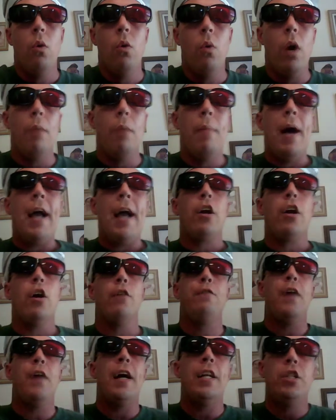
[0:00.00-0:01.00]
Well, my
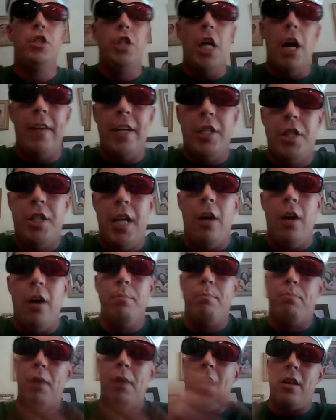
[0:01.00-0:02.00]
good friend Jerry
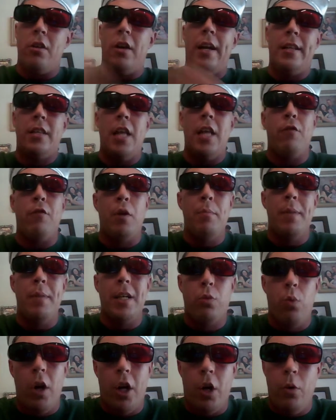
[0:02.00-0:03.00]
Shelton, brother, I definitely
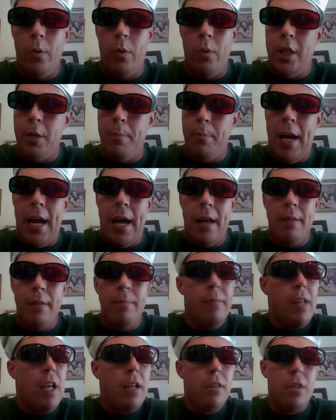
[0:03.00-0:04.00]
miss working with you, man.
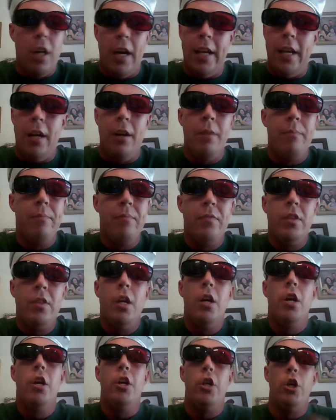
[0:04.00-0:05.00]
Tell you,
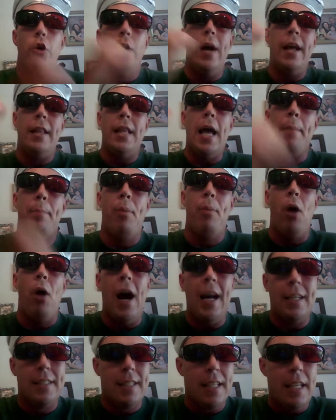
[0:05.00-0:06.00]
you had that
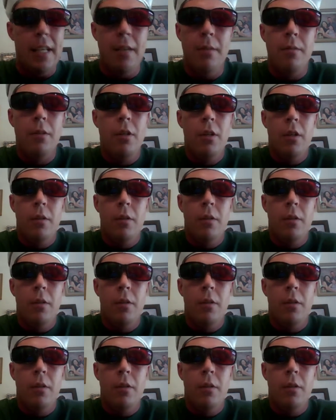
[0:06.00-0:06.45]
posse.